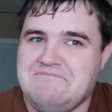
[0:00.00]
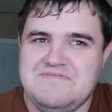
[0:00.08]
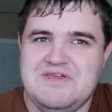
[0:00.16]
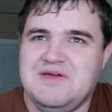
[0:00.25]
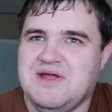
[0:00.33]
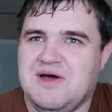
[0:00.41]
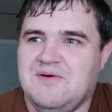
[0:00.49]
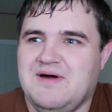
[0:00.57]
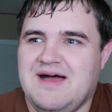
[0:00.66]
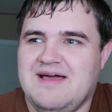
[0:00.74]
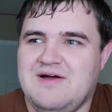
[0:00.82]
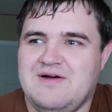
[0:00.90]
you know,
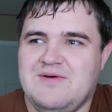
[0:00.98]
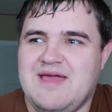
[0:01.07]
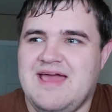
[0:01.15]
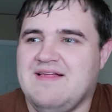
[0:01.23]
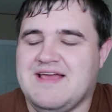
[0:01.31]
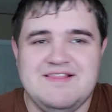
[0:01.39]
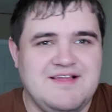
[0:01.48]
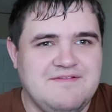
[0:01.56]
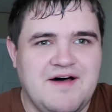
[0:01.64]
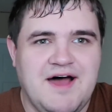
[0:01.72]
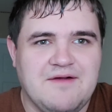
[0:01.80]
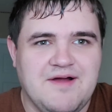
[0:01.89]
okay, like I love
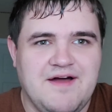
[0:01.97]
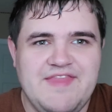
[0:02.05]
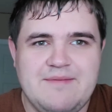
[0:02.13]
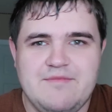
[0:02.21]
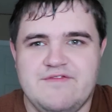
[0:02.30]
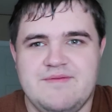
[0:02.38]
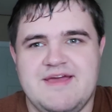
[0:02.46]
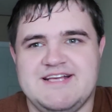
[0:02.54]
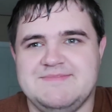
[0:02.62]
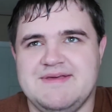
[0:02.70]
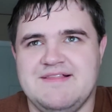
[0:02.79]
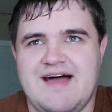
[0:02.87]
Hot Rod, that movie
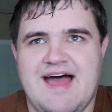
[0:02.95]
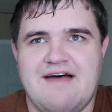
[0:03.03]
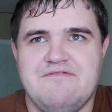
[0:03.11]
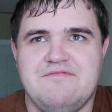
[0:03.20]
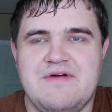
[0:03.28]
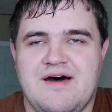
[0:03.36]
makes me laugh,